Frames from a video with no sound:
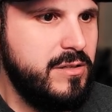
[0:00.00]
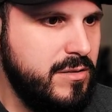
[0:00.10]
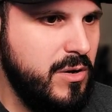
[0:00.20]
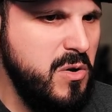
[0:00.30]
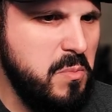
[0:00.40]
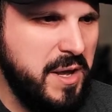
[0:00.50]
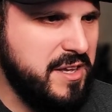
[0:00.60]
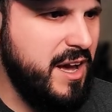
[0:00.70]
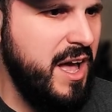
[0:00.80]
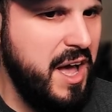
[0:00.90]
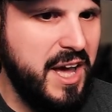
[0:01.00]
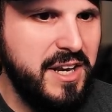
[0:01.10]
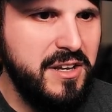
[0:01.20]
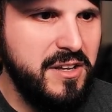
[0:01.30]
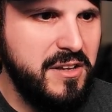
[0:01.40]
Oh my god!
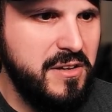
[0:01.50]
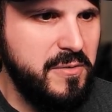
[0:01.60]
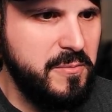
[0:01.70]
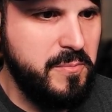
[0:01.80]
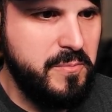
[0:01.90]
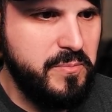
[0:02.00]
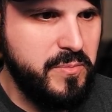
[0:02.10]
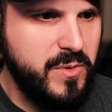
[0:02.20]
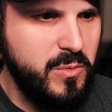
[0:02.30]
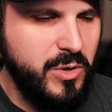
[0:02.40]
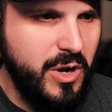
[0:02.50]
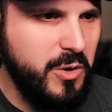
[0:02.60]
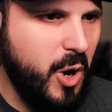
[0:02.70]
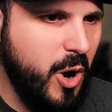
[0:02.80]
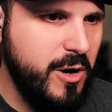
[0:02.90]
We're going
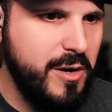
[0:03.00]
horror